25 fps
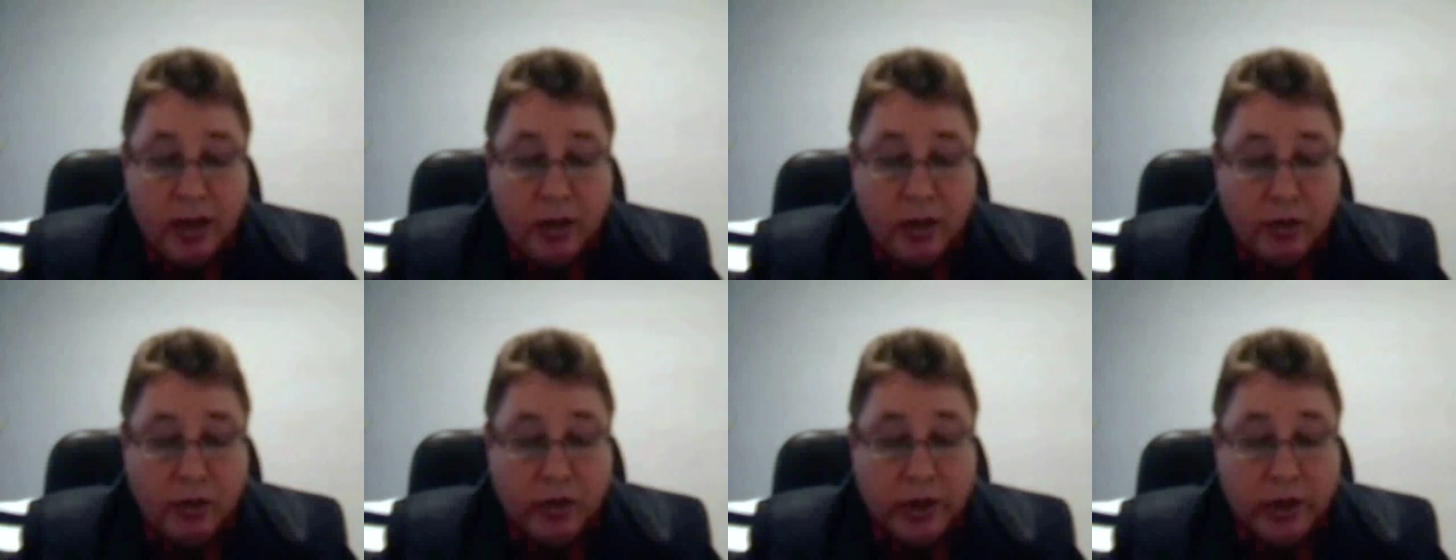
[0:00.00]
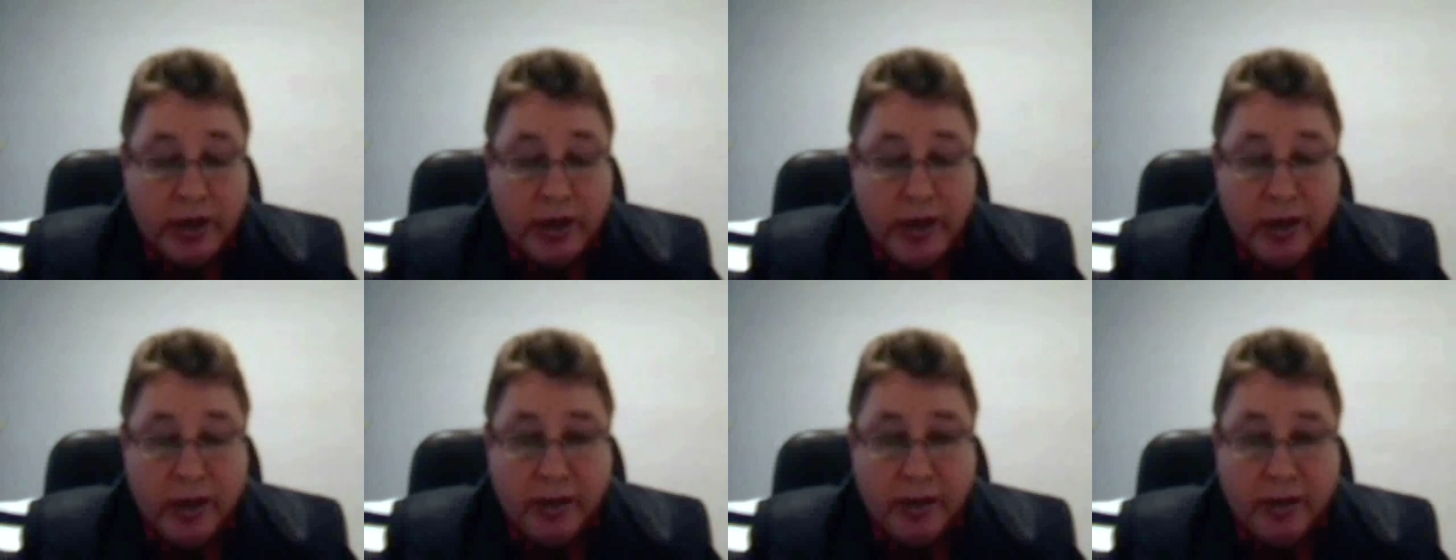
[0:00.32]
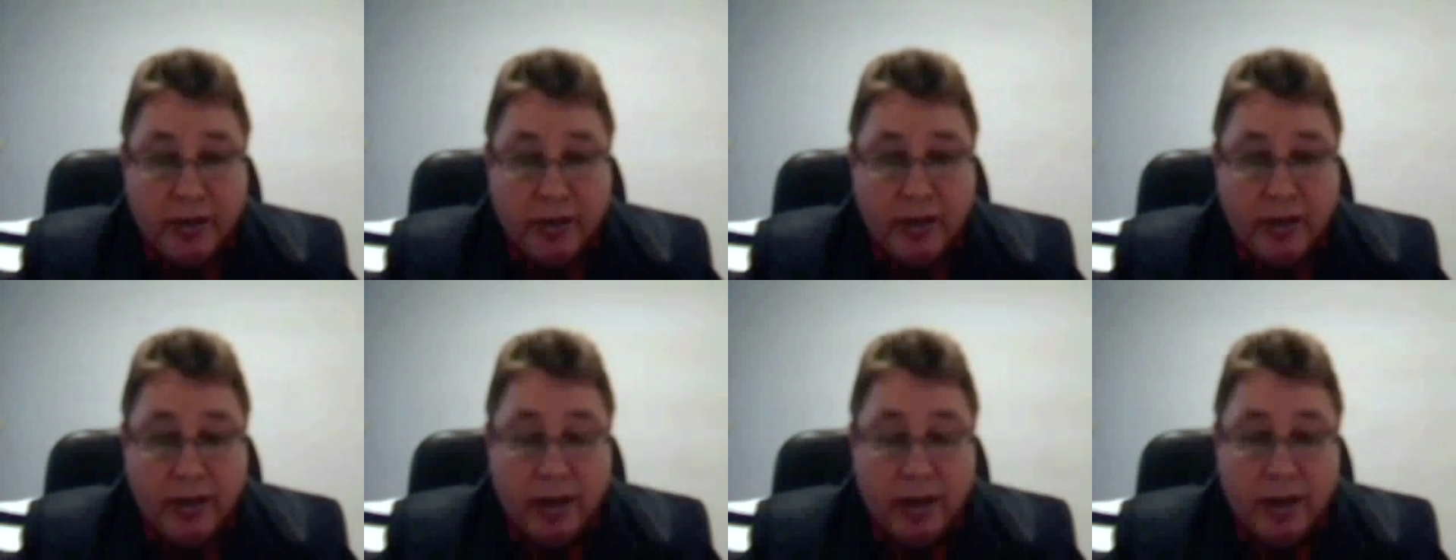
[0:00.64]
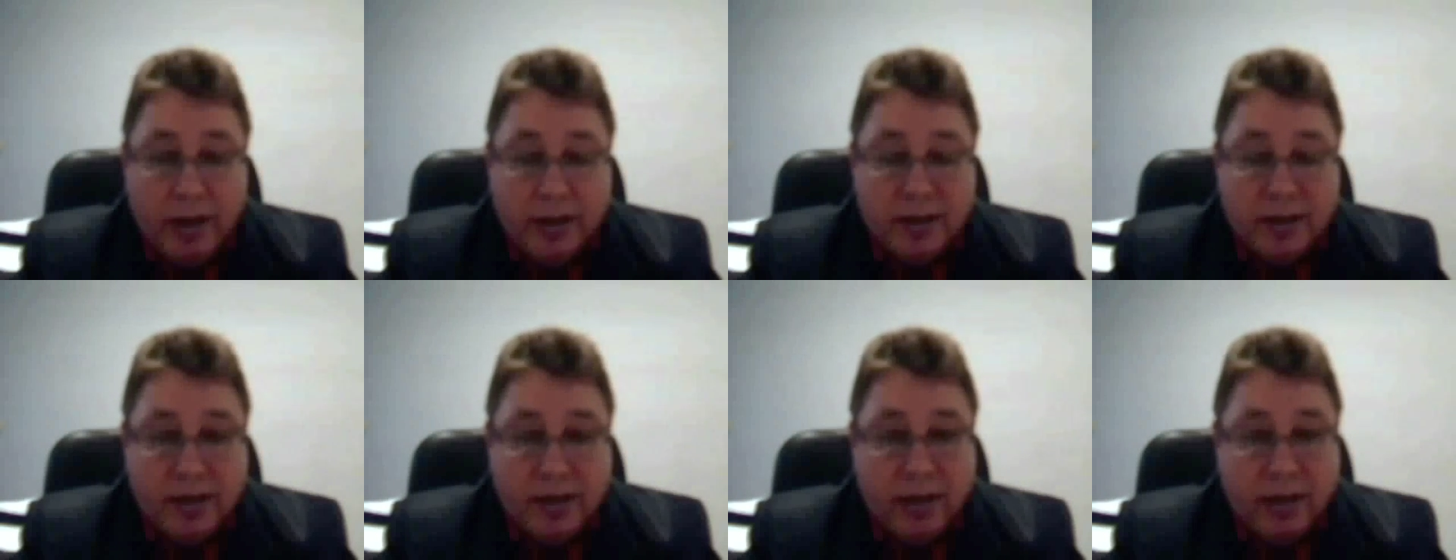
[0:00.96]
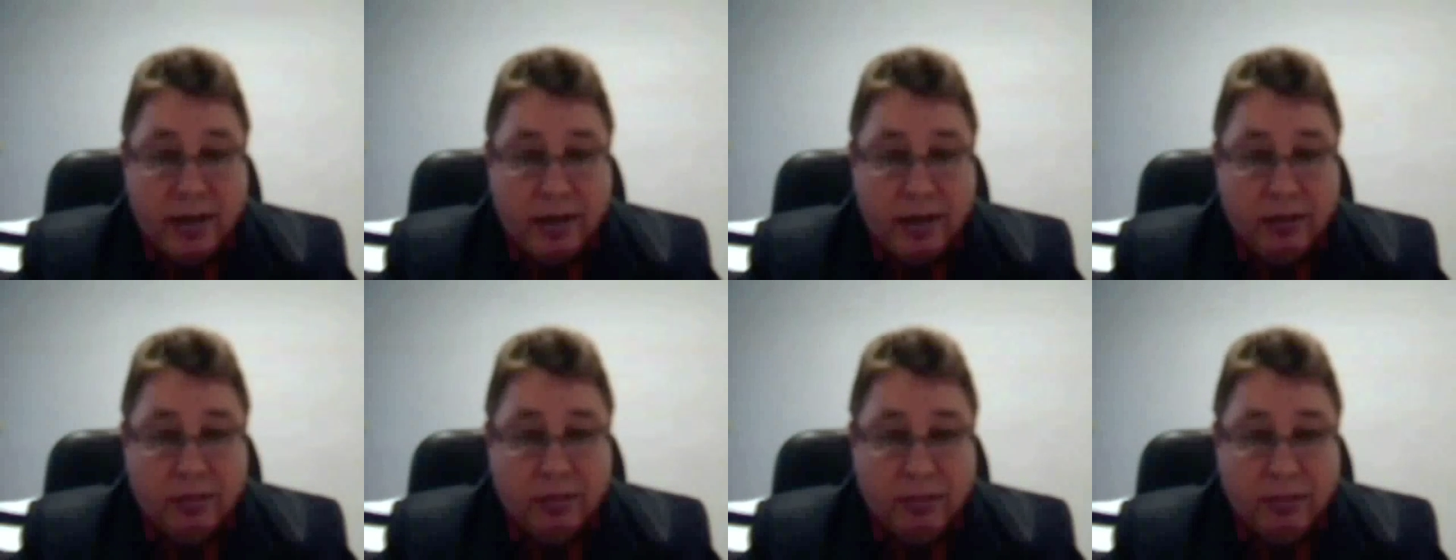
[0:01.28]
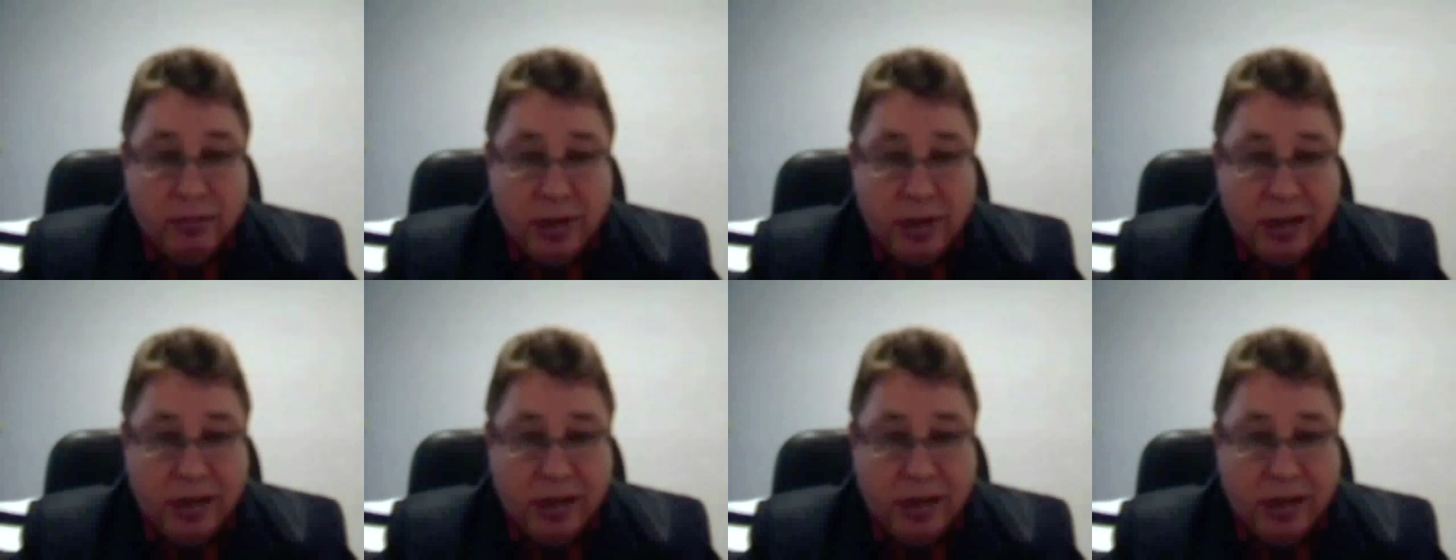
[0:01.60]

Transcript: Ukraine as an